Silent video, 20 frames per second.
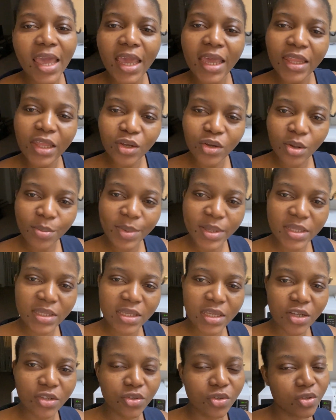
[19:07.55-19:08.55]
in the comment
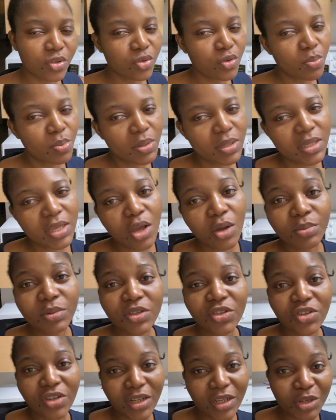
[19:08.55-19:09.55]
section. So please help
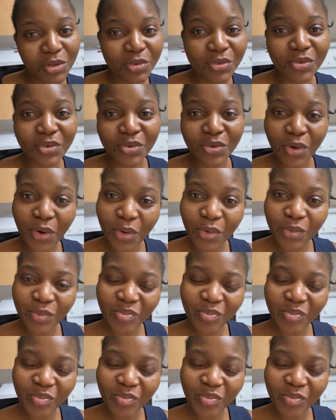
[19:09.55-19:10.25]
this channel to grow.